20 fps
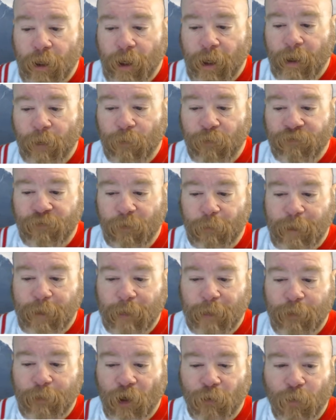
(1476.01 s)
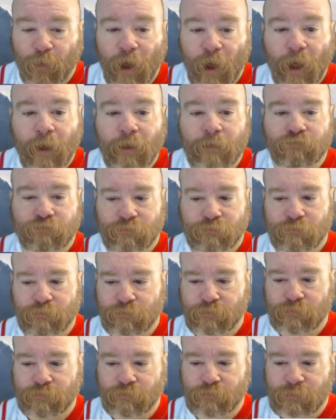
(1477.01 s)
Hey, what's up, Gabe Caldwell?
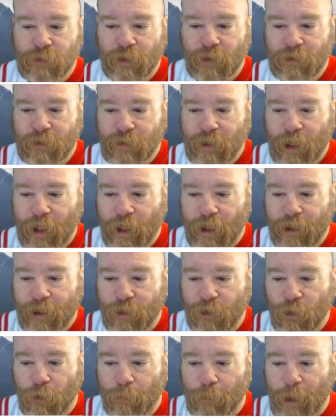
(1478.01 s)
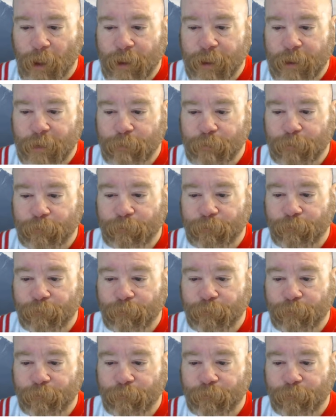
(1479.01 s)
How you doing, buddy?